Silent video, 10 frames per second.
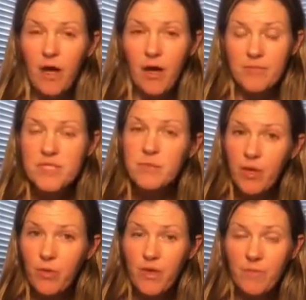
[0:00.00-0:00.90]
um,
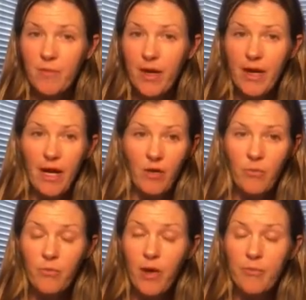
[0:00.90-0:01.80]
speak with them about
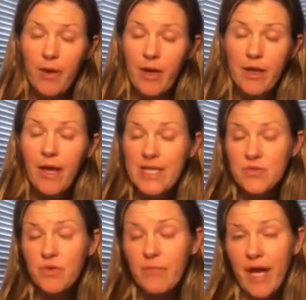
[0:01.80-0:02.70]
how um,
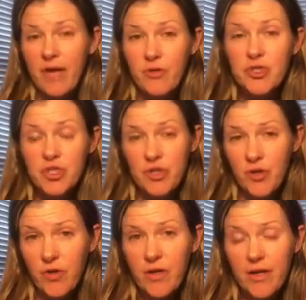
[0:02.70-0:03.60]
classroom behavior
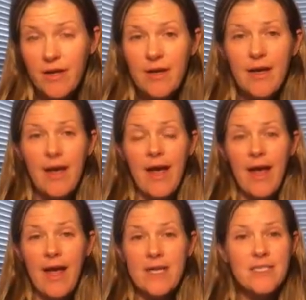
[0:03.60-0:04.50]
should look.
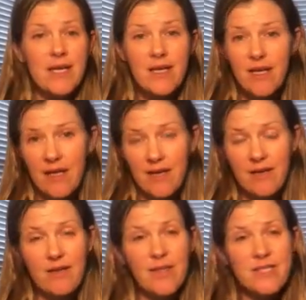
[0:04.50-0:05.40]
And
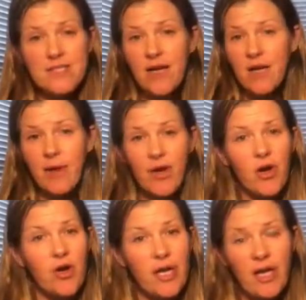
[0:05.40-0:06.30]
again, this is not about
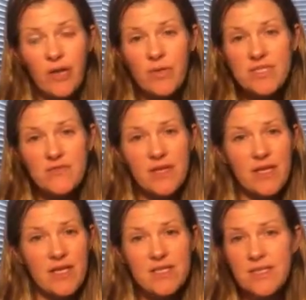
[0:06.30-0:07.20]
hurting anyone's
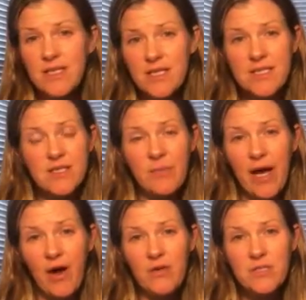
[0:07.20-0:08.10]
feelings. This is
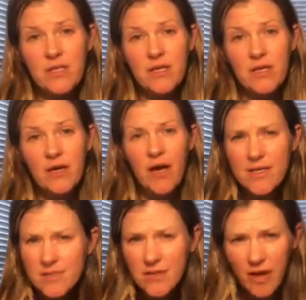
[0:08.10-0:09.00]
about
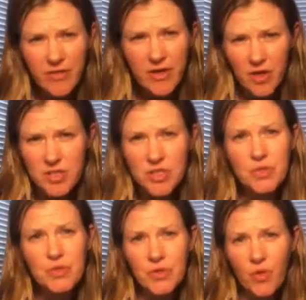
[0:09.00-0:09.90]
us loving our
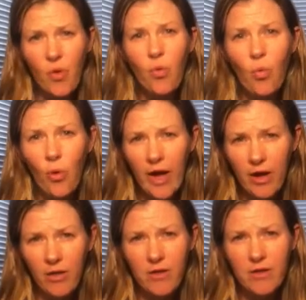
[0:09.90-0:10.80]
children
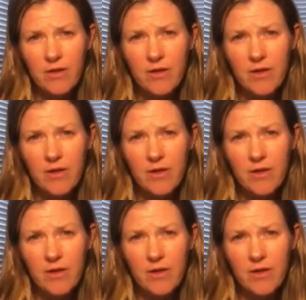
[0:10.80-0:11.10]
well